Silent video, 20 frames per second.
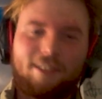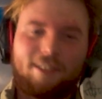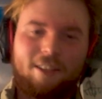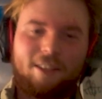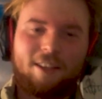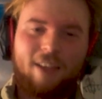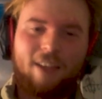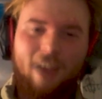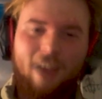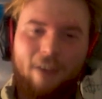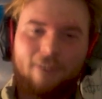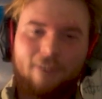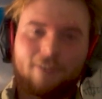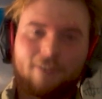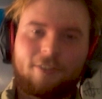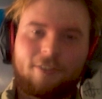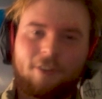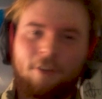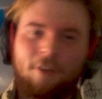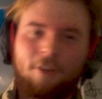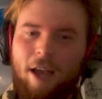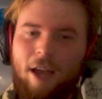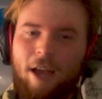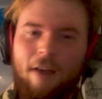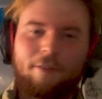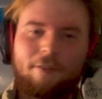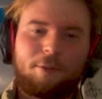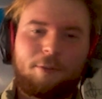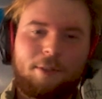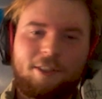So you have to stop, you
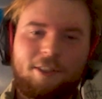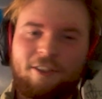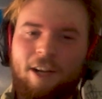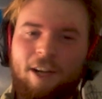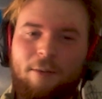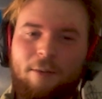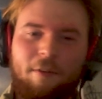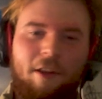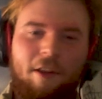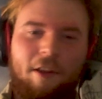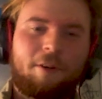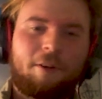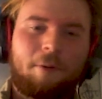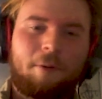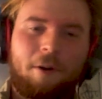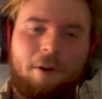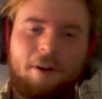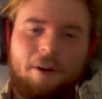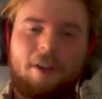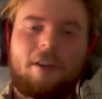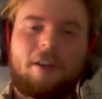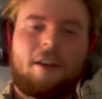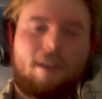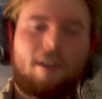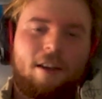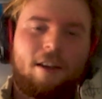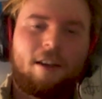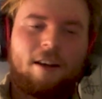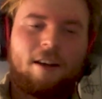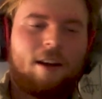have to interact with everyone,
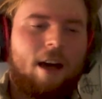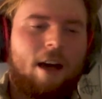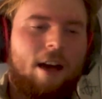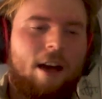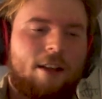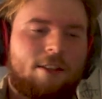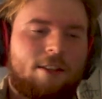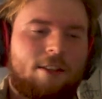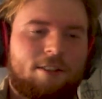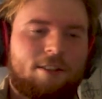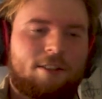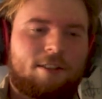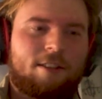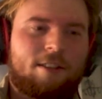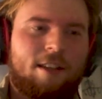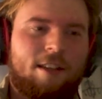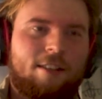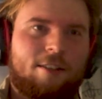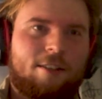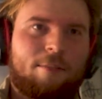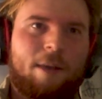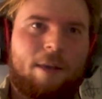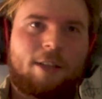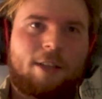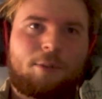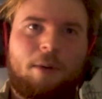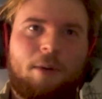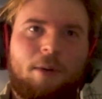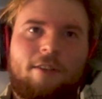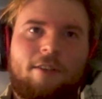and it's the
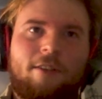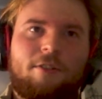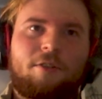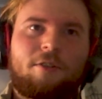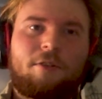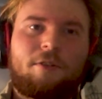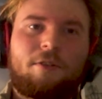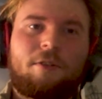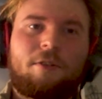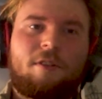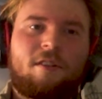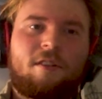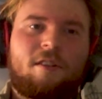best way to